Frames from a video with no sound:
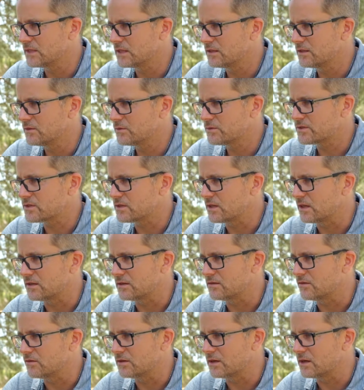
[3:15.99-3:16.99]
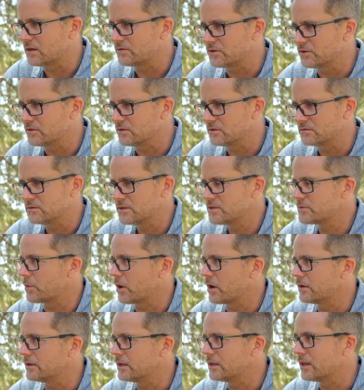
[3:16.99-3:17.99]
It was like early afternoon, just
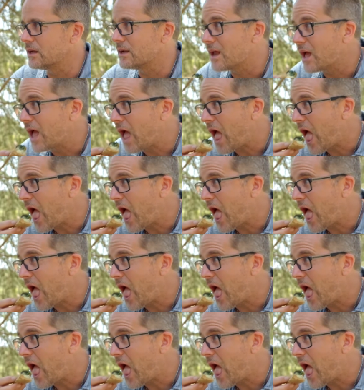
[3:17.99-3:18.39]
broad daylight.